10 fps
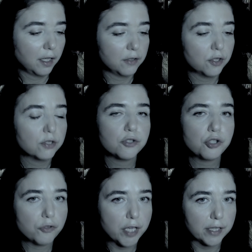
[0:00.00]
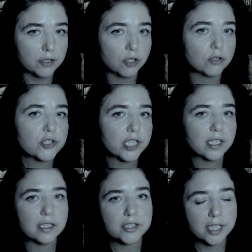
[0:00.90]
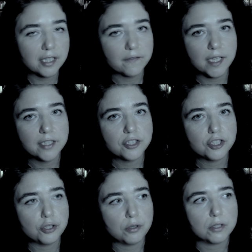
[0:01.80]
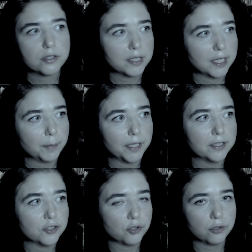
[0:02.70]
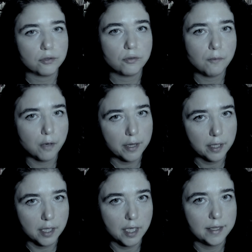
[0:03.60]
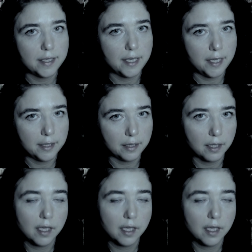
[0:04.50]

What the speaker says: Don't do that. Don't sacrifice your sleep. It's not worth it at the end,